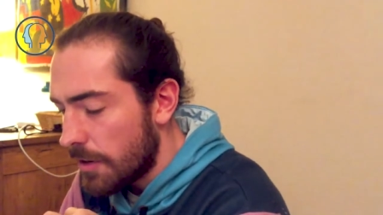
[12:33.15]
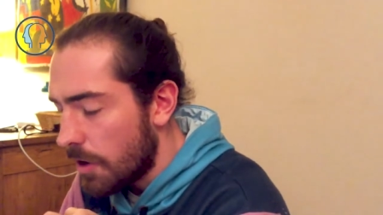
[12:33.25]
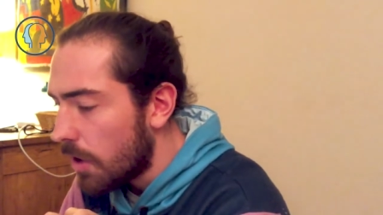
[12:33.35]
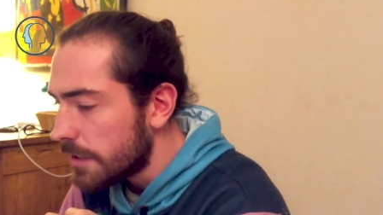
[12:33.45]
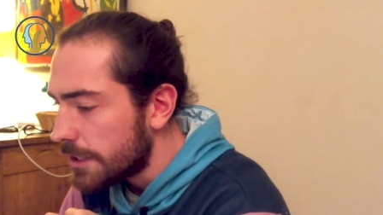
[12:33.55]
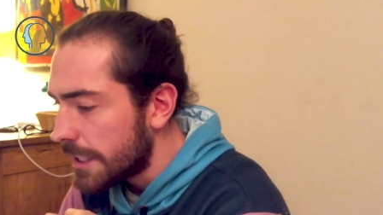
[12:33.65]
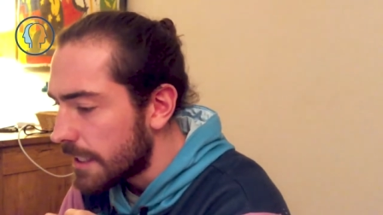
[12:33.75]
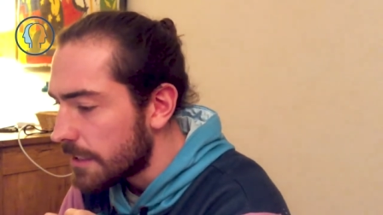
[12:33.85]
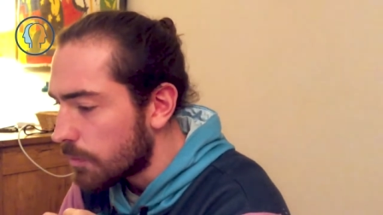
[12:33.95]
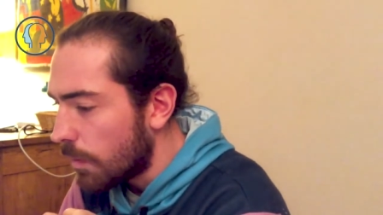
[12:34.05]
knowledge in
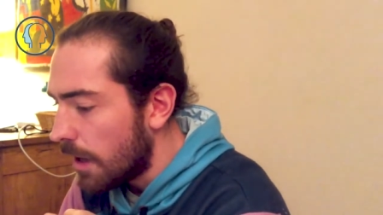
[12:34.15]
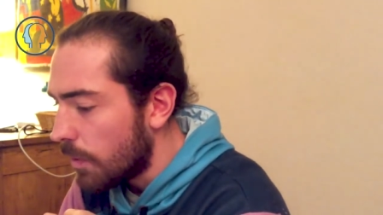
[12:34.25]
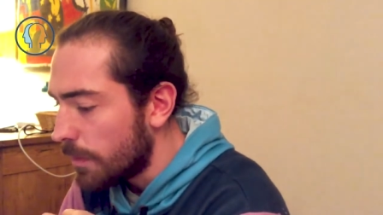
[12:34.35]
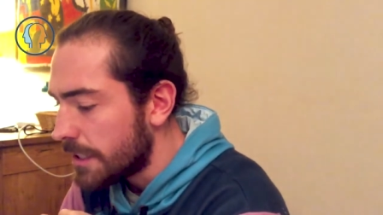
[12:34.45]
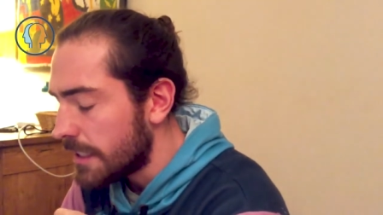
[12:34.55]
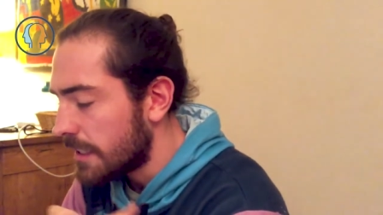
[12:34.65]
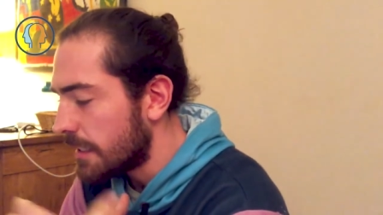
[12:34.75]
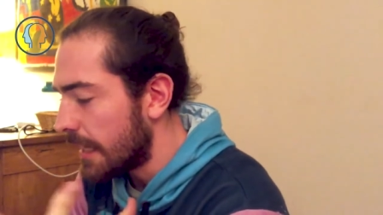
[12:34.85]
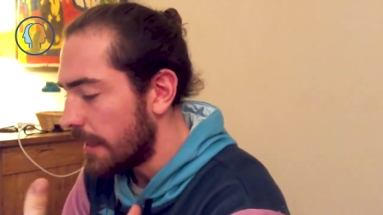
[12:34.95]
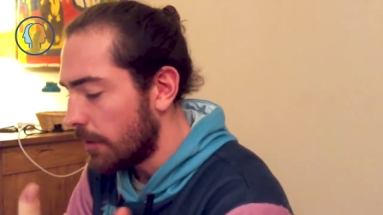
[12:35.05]
it as well, which is
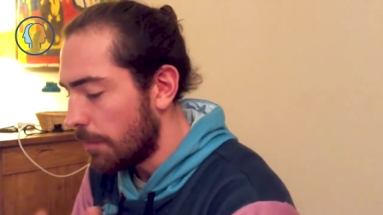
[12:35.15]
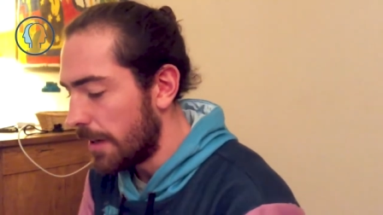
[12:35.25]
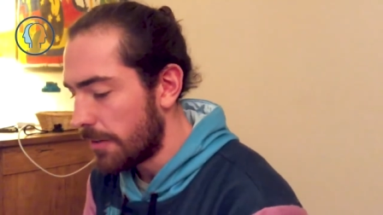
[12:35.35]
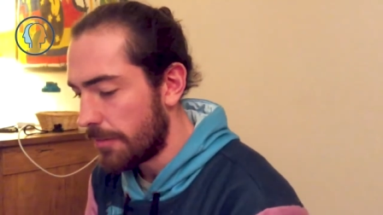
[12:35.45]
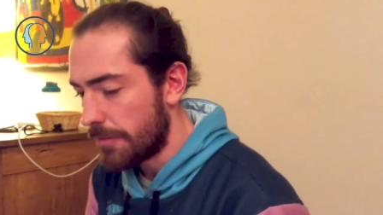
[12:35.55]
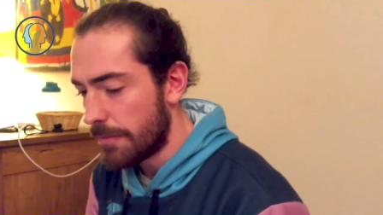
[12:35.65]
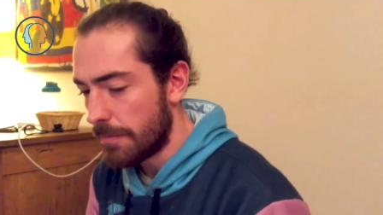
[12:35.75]
there's that little bit of